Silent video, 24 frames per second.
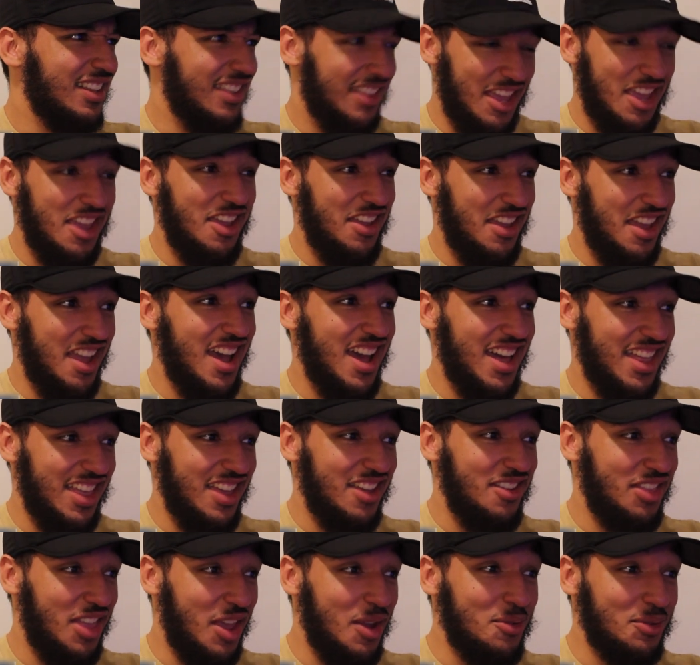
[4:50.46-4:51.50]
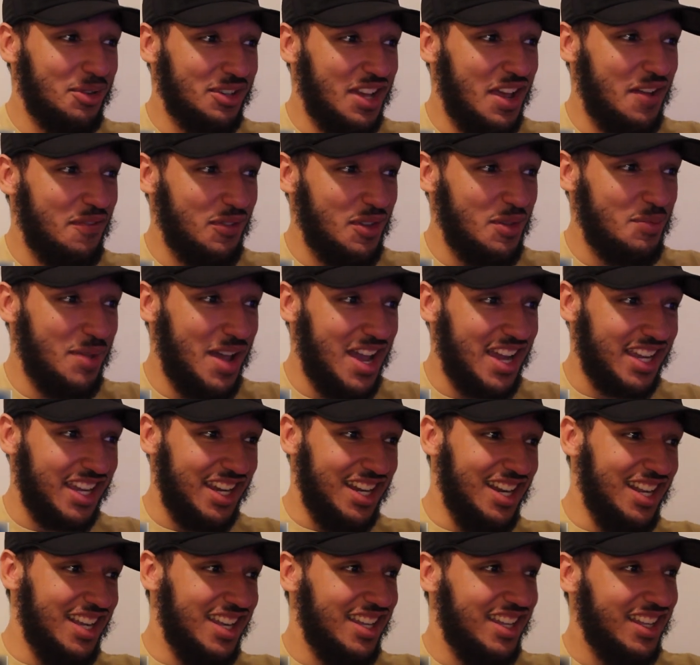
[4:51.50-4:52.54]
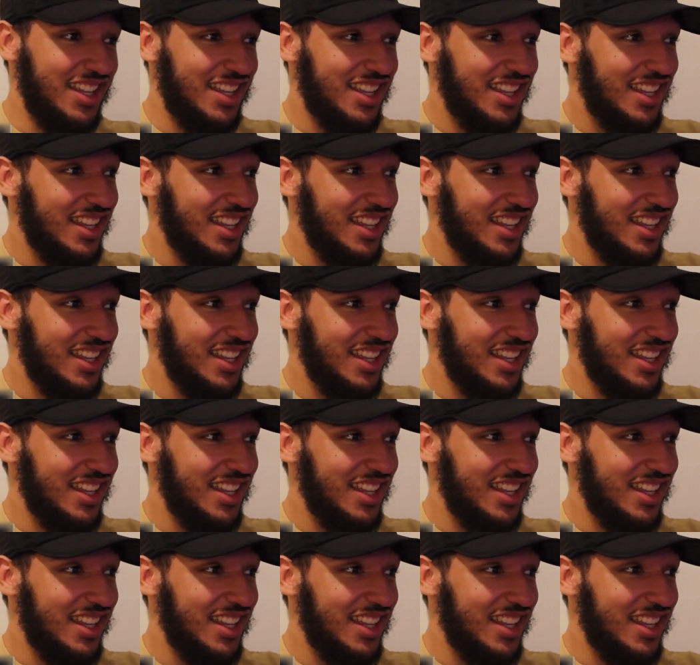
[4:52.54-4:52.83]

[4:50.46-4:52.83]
They, yeah, they, they were definitely back in it.